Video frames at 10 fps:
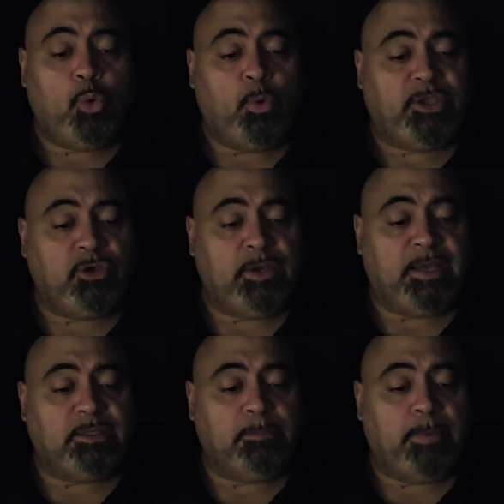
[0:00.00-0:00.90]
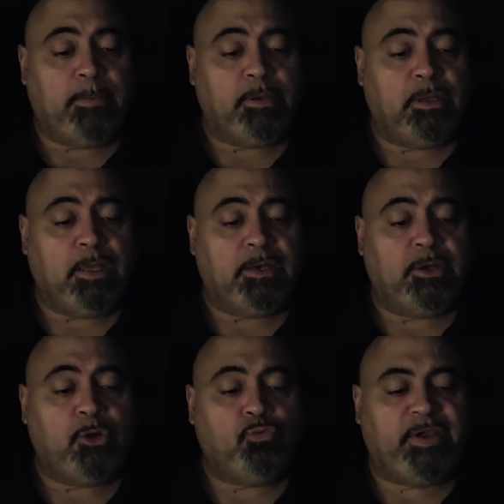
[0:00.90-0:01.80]
when you get to Babylon,
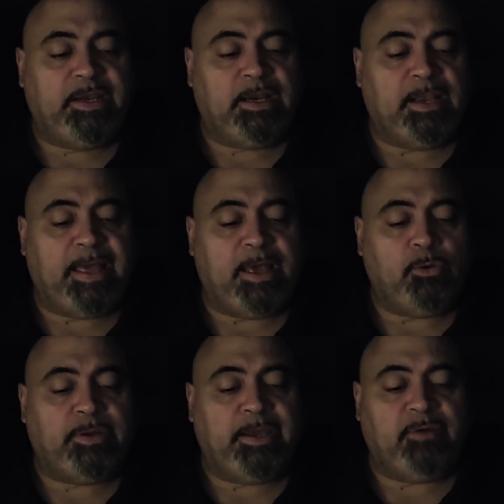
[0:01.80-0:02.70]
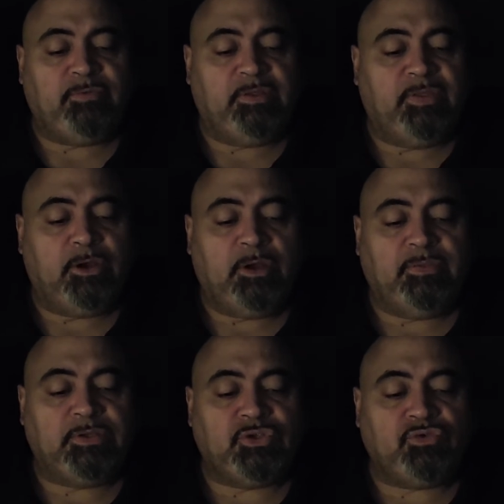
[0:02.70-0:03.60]
read aloud everything on
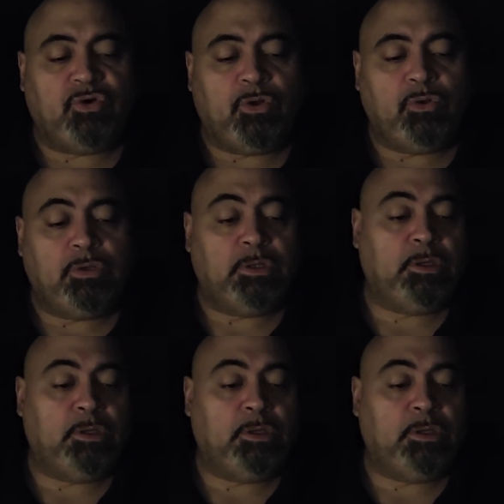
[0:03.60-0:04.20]
this scroll.